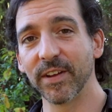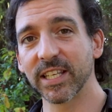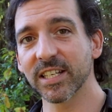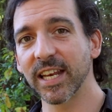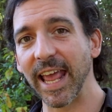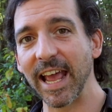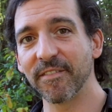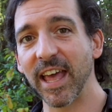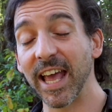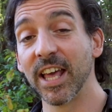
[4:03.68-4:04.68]
If it doesn't
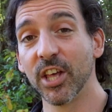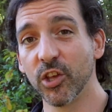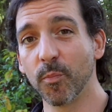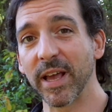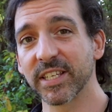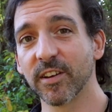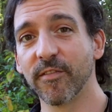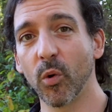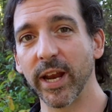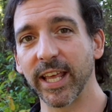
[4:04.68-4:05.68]
have that, you best
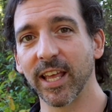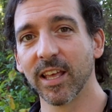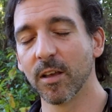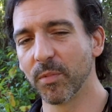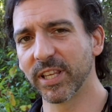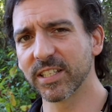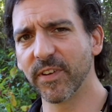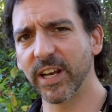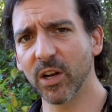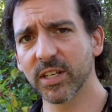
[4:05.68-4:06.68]
avoid it. But this
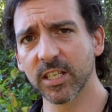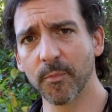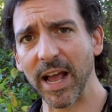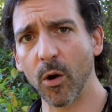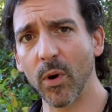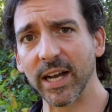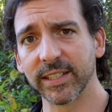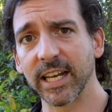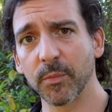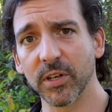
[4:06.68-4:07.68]
video isn't about
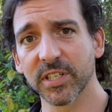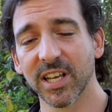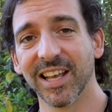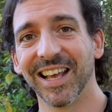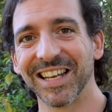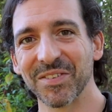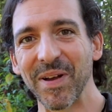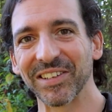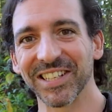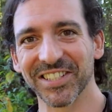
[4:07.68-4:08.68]
wild edibles, it's
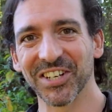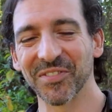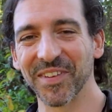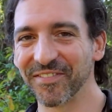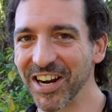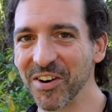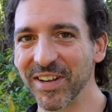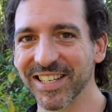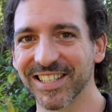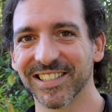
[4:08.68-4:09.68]
about disturbed
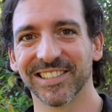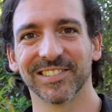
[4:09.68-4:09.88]
environments.